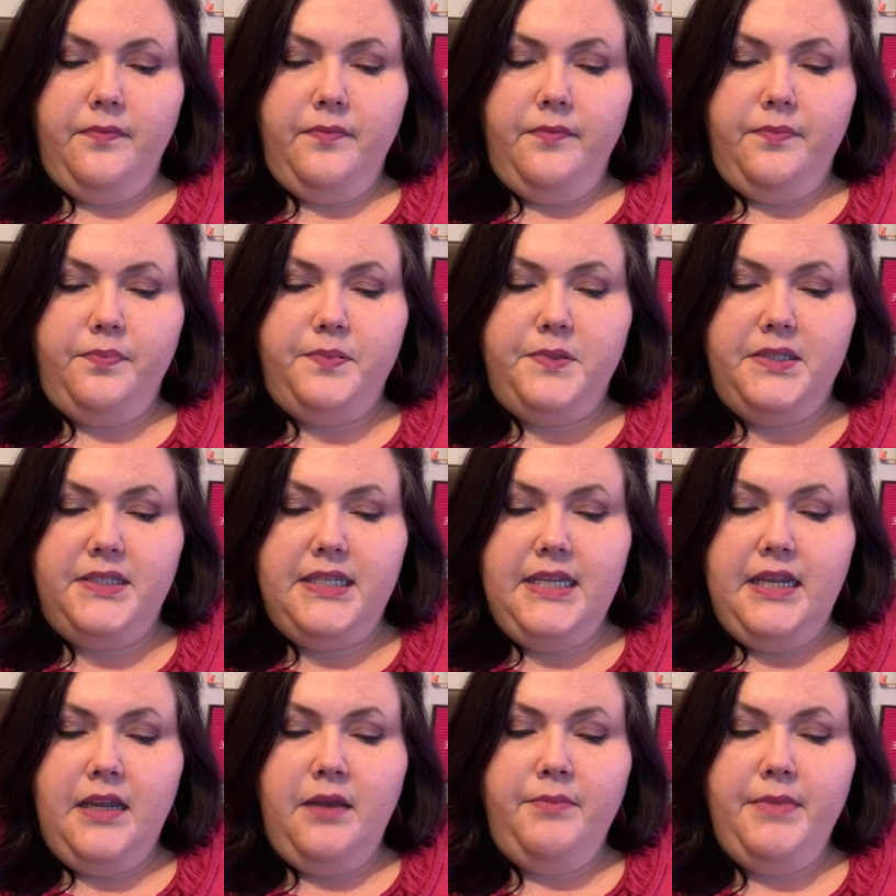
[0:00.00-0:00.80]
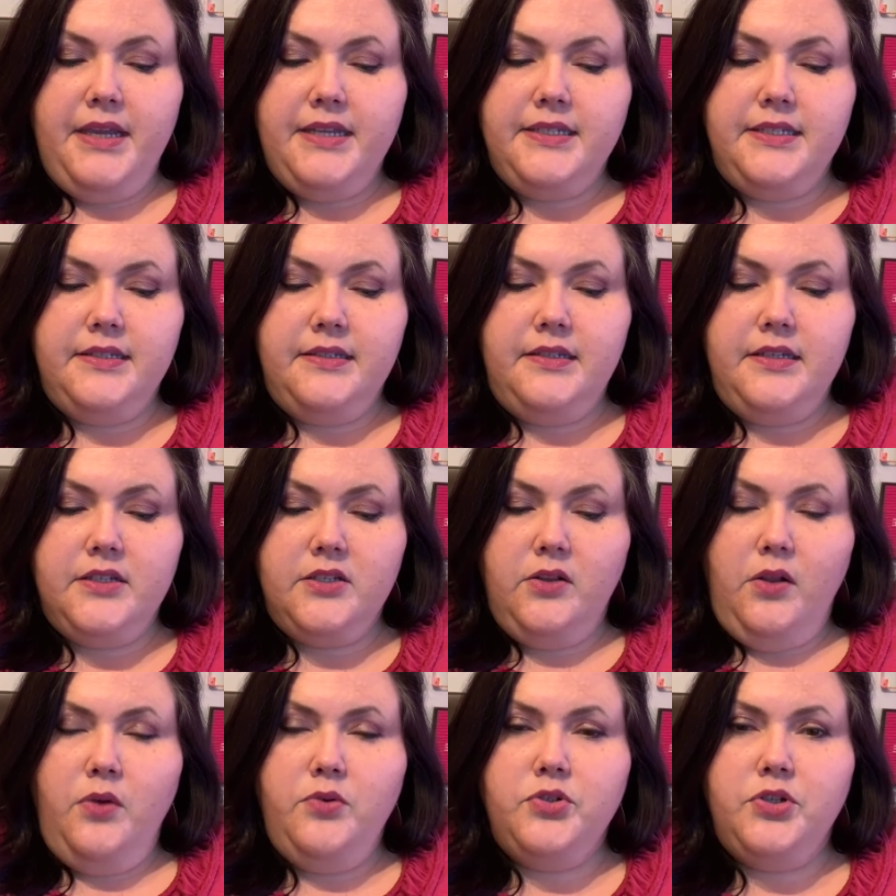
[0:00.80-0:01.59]
CMS
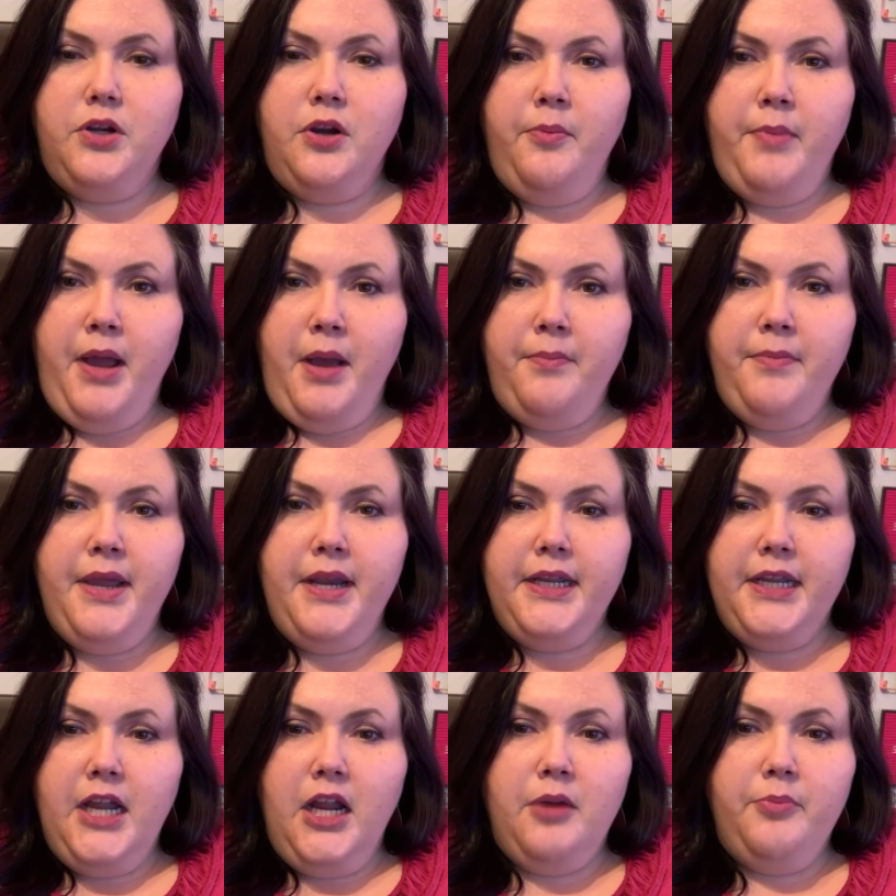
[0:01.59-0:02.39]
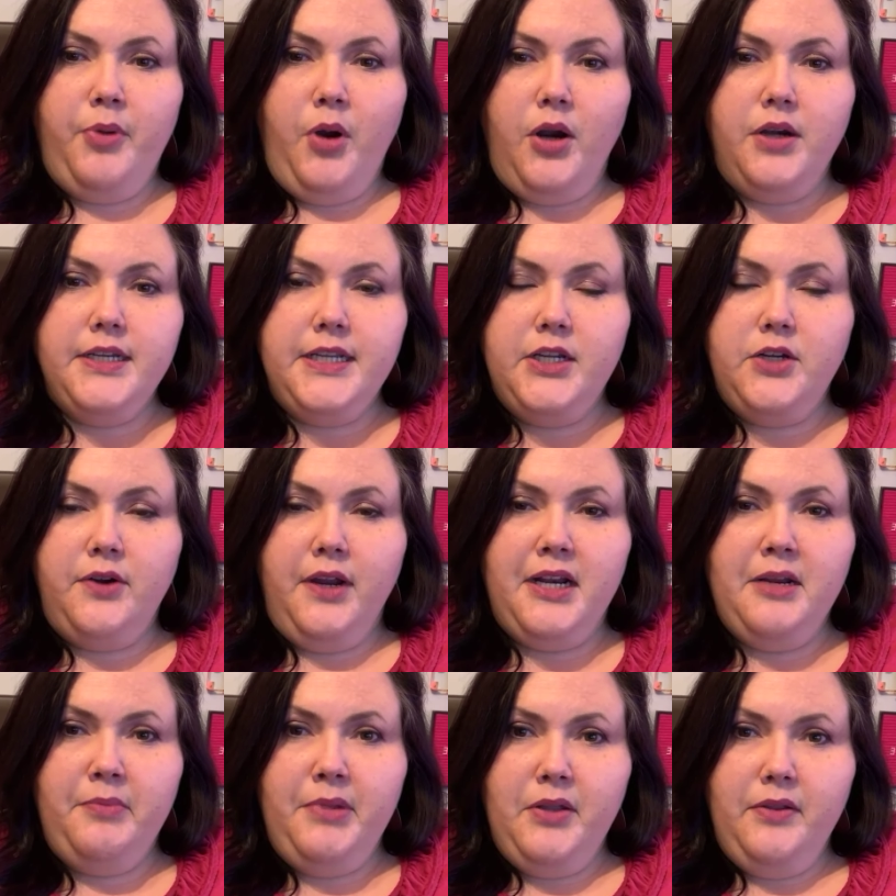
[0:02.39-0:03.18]
disclosure about Medicare Part D
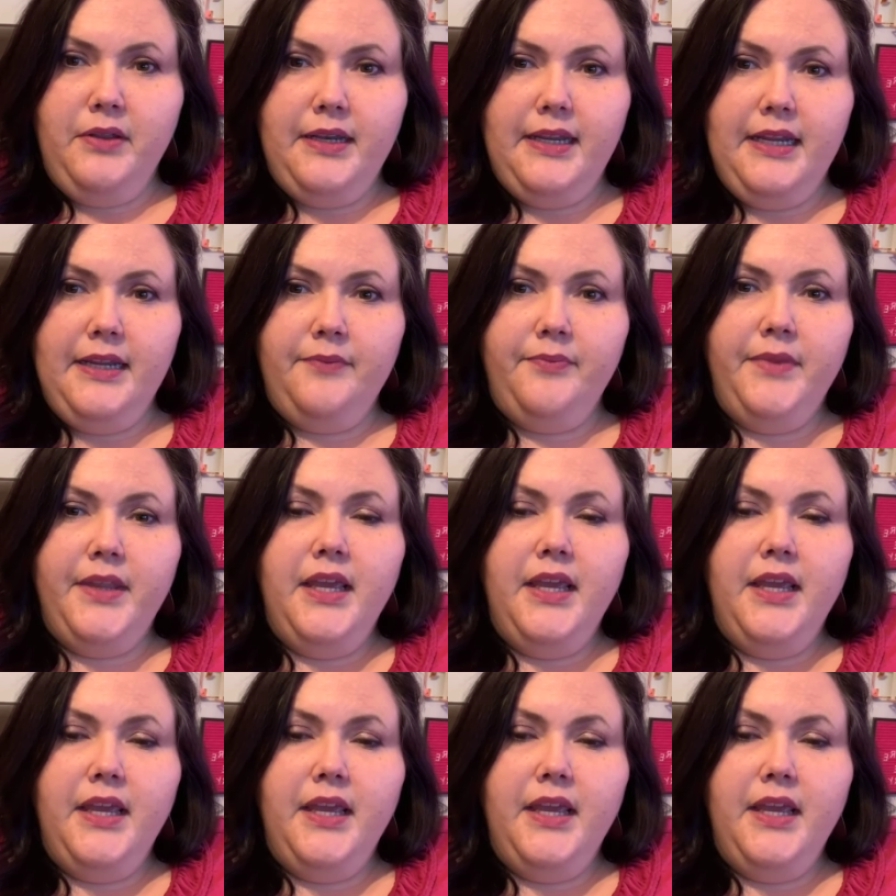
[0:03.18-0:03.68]
credibility.